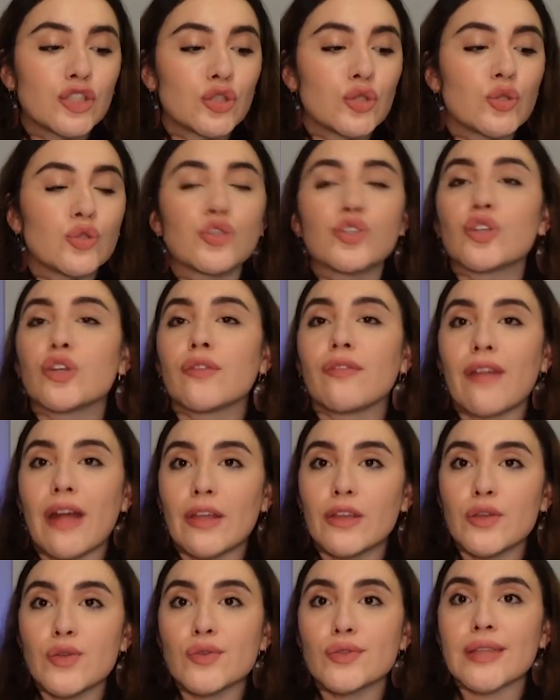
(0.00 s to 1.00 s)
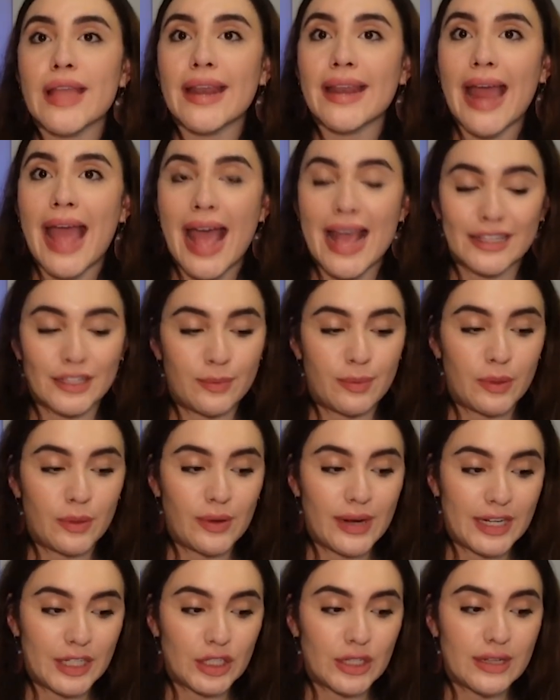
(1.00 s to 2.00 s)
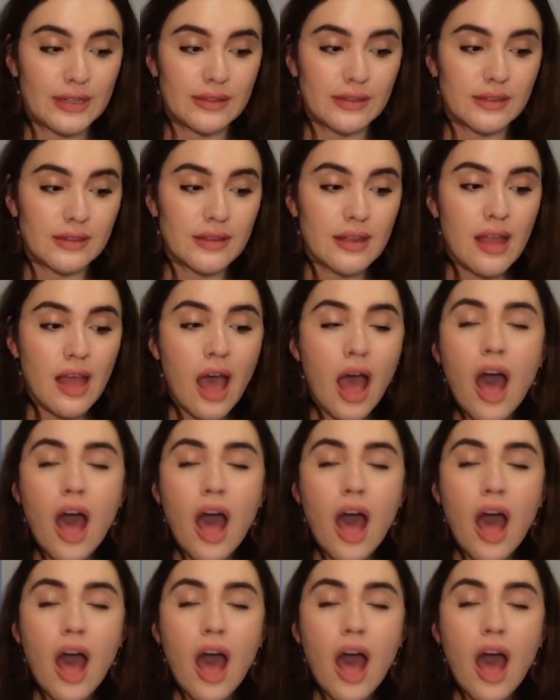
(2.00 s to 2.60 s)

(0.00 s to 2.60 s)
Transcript: true to your values and aspirations.